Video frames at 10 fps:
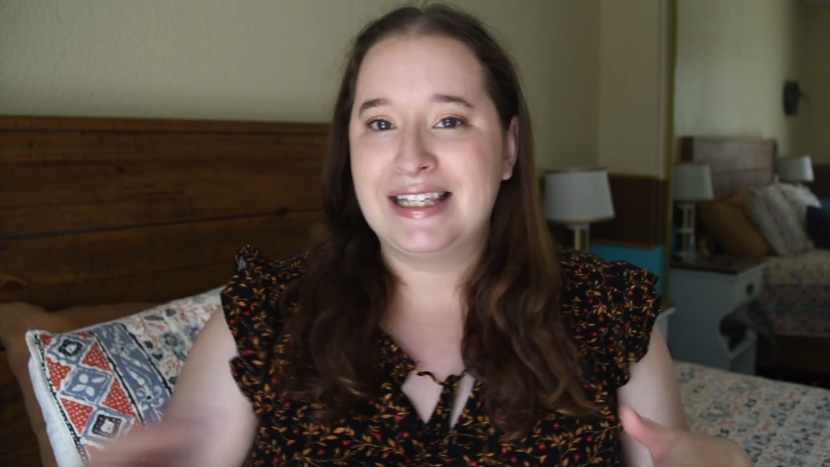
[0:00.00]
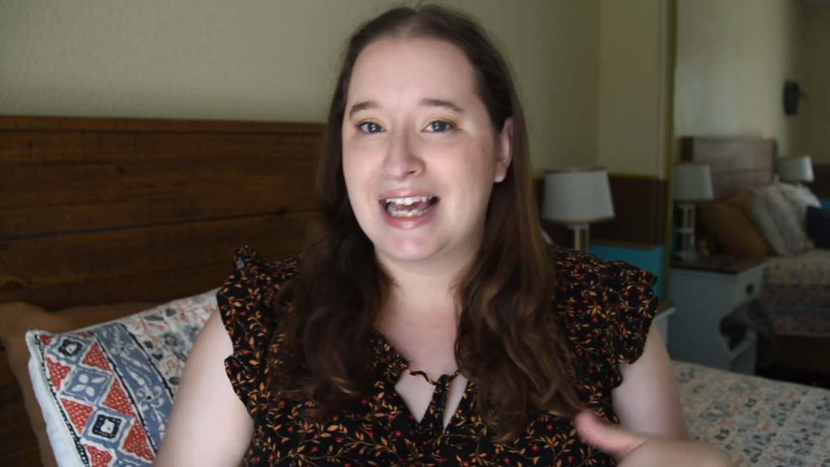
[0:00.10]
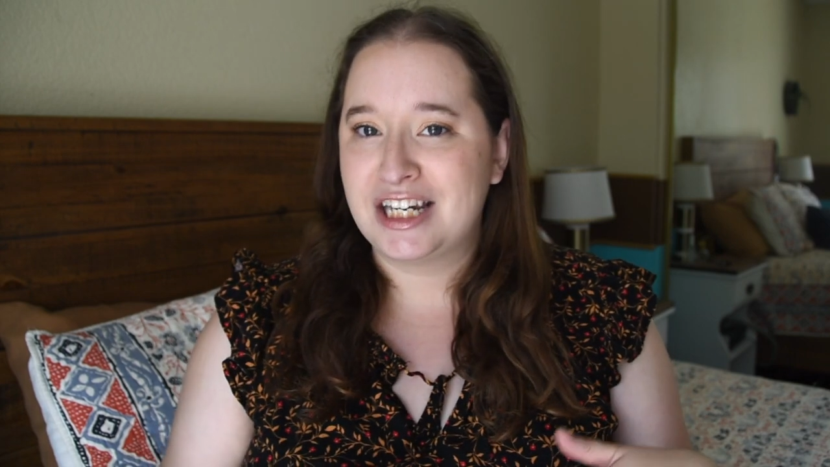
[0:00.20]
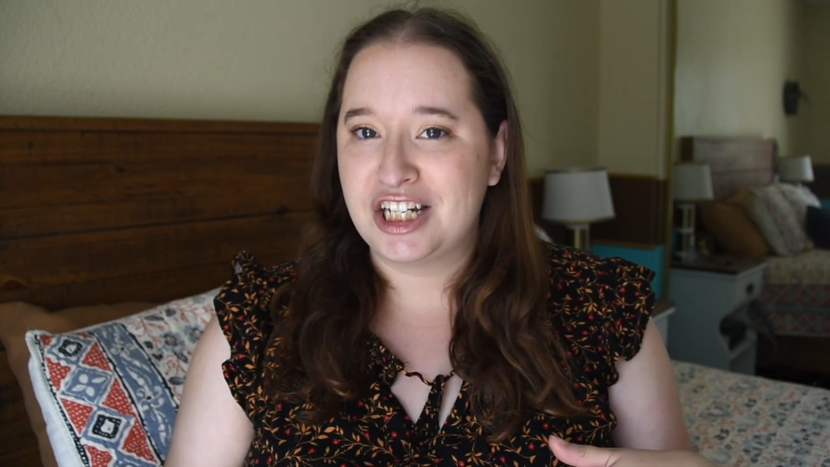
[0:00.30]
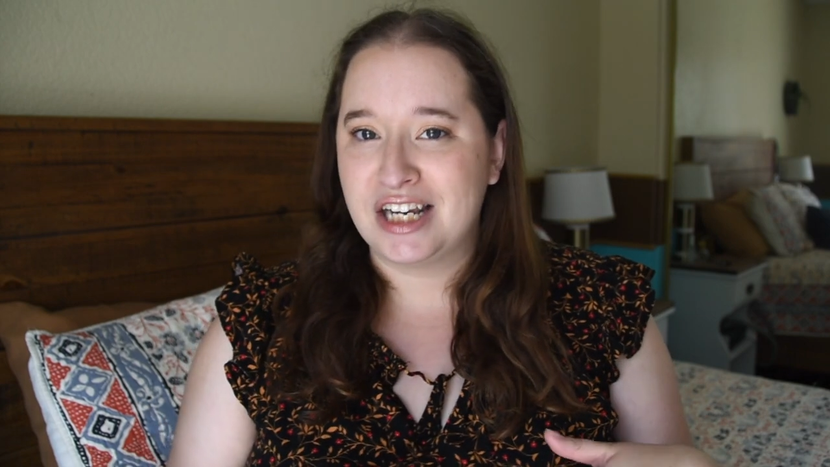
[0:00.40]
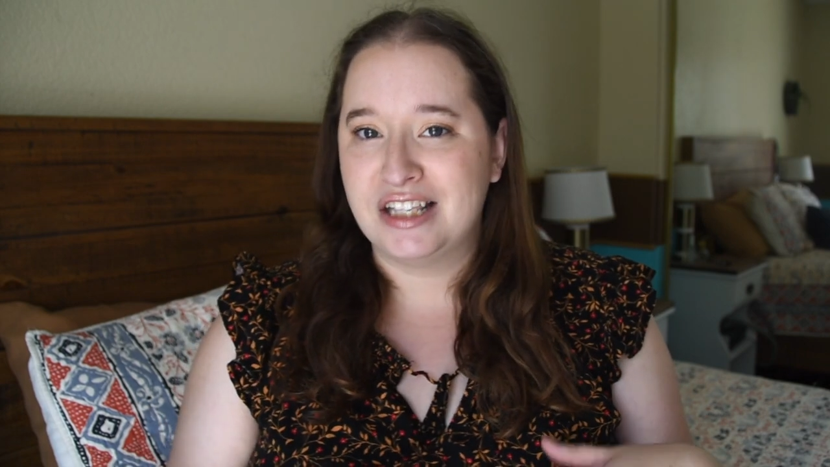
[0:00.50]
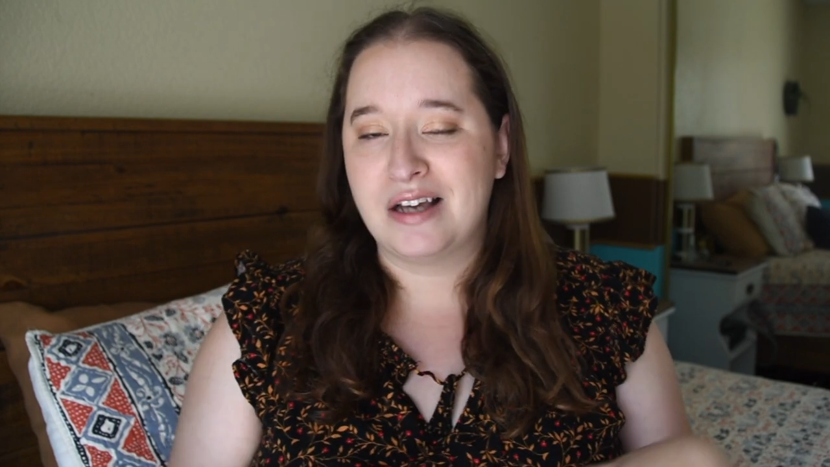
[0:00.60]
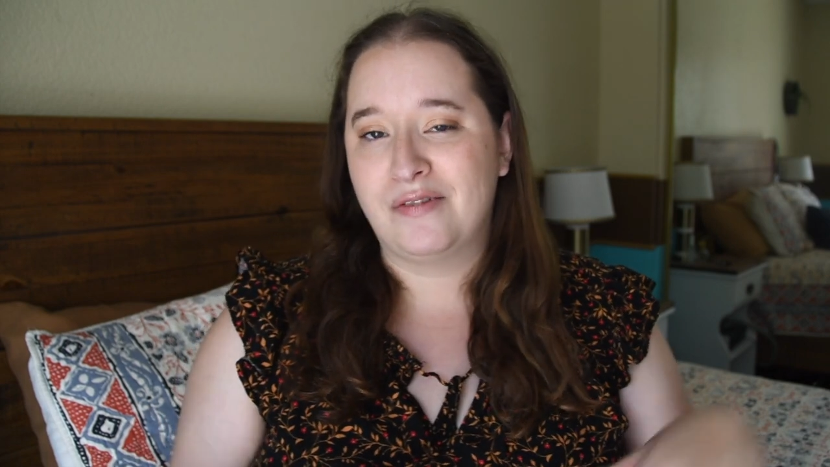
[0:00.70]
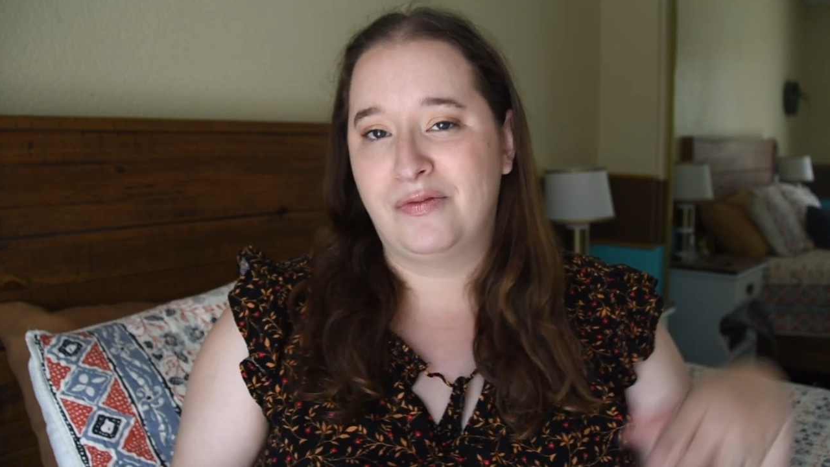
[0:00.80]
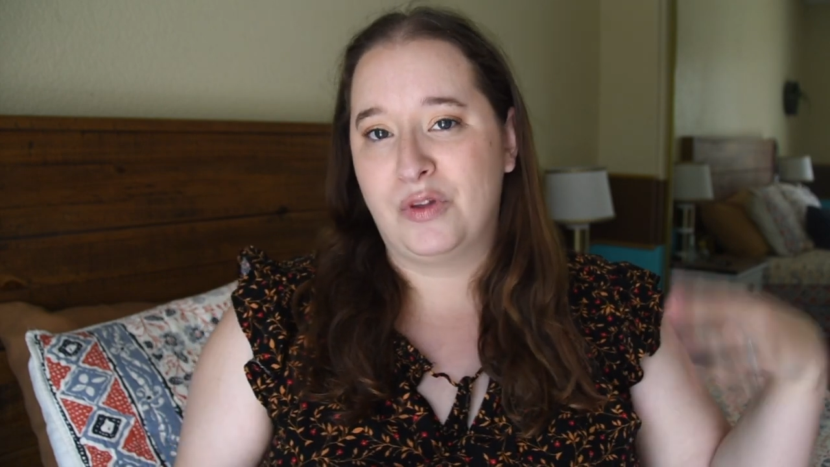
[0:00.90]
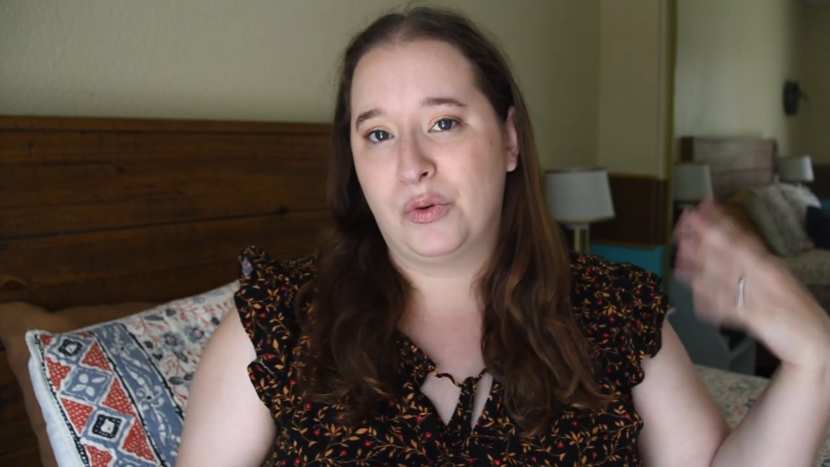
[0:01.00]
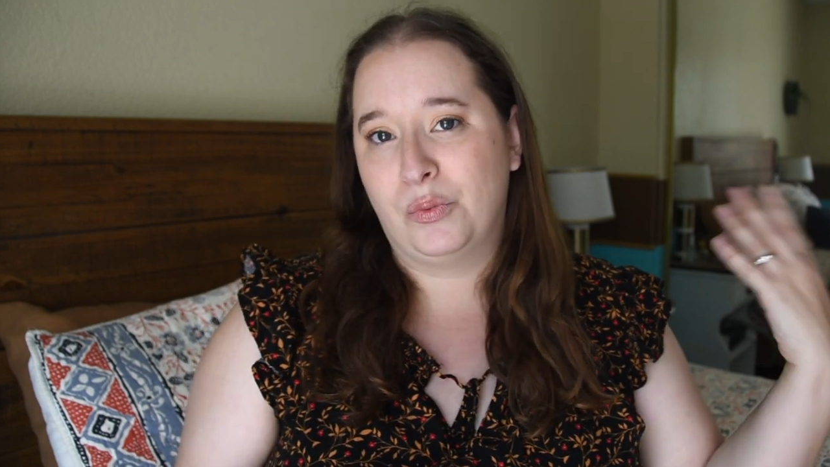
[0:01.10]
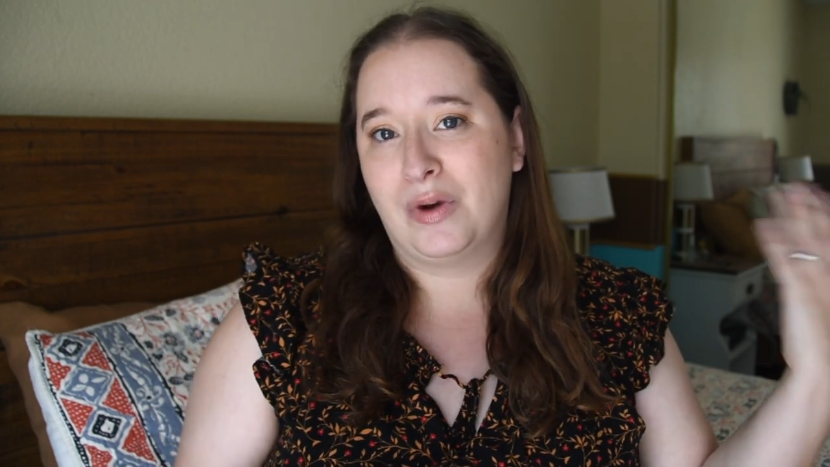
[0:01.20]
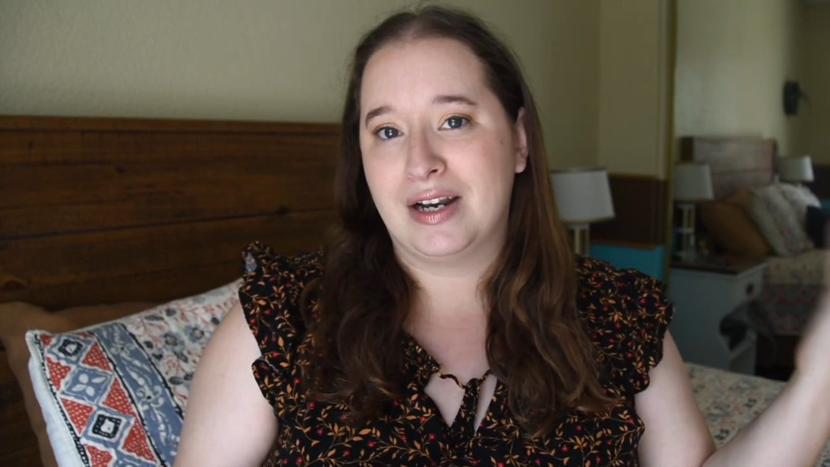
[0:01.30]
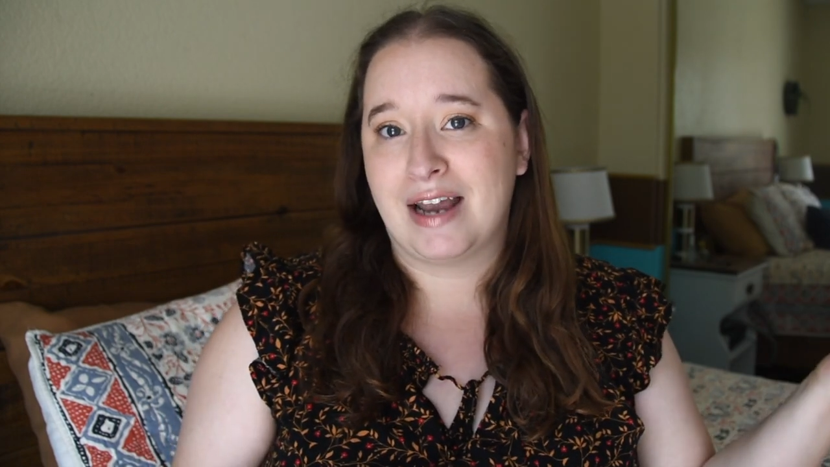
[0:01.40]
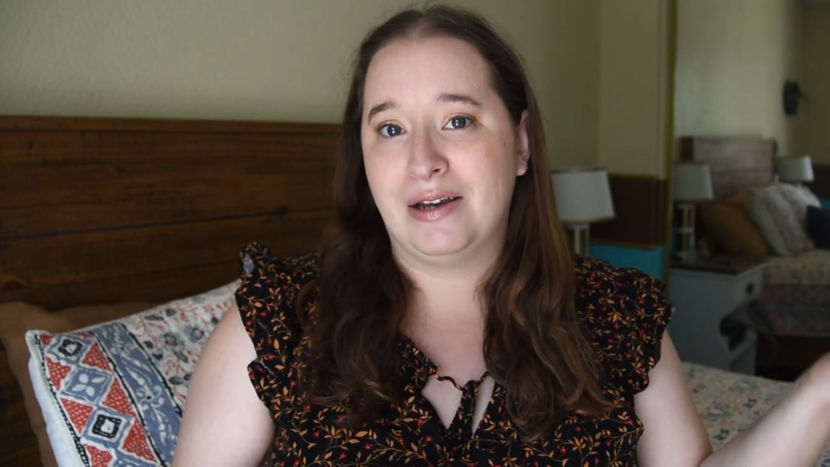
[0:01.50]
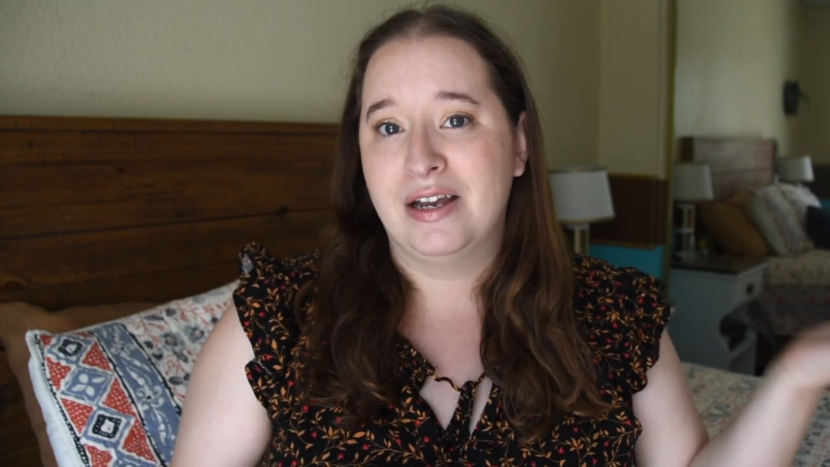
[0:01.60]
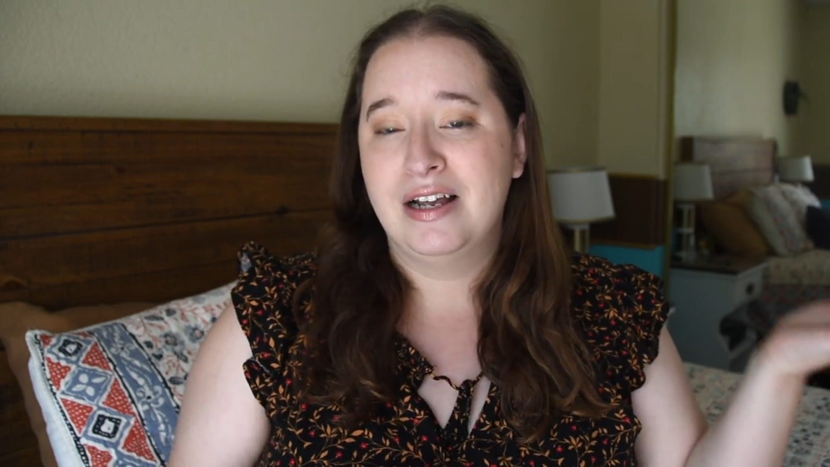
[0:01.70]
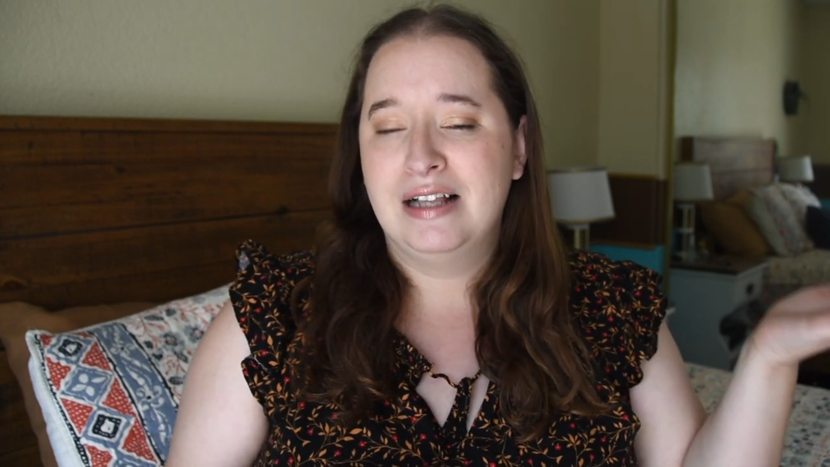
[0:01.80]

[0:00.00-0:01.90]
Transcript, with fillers: session of the one I